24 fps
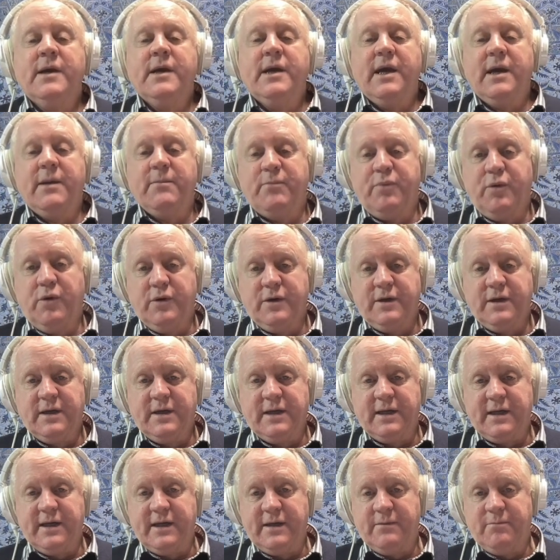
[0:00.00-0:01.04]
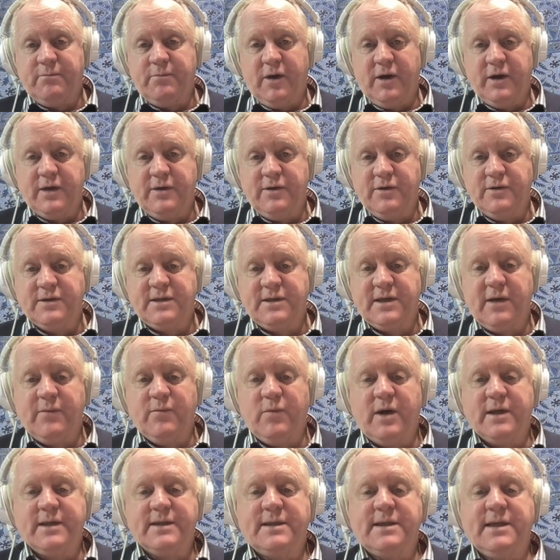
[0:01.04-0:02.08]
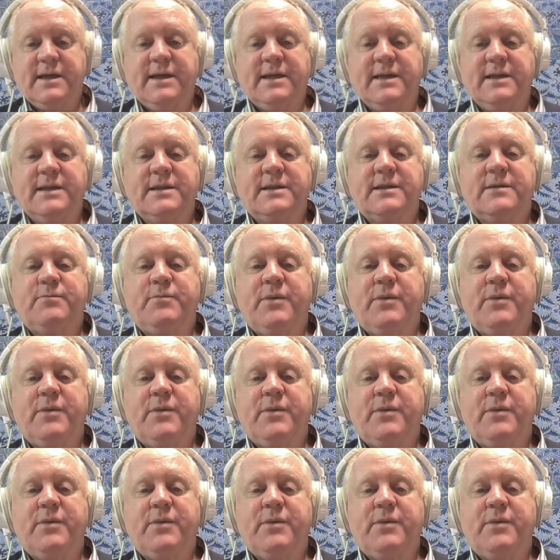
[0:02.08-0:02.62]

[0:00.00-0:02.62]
Importantly, by using one's ears,